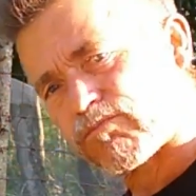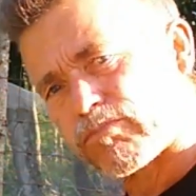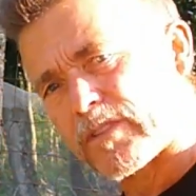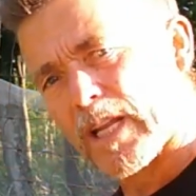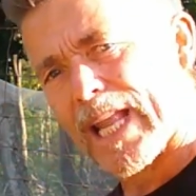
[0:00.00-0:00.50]

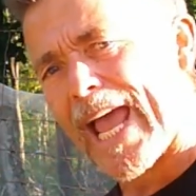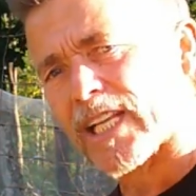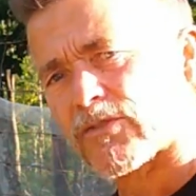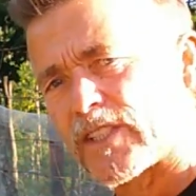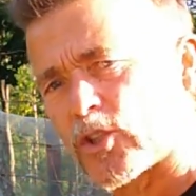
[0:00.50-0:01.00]
the
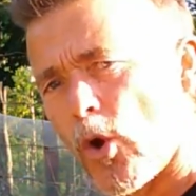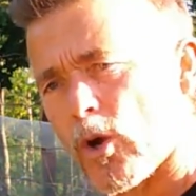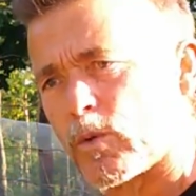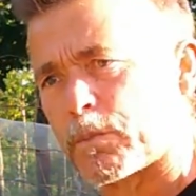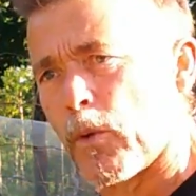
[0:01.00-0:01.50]
last
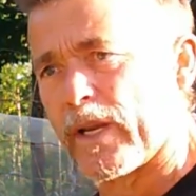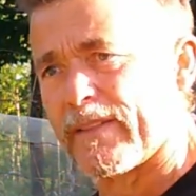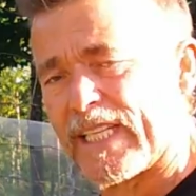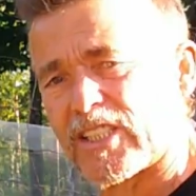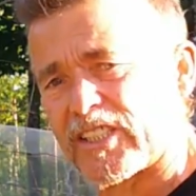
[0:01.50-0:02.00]
resort was putting
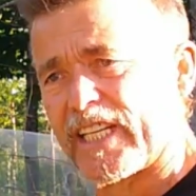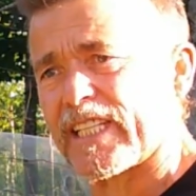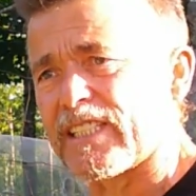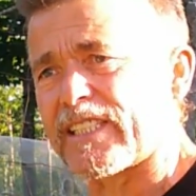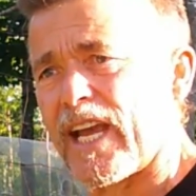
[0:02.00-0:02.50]
these
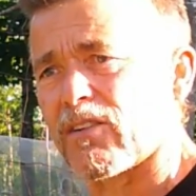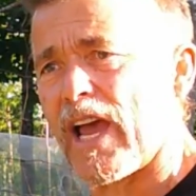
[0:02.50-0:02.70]
stickies down.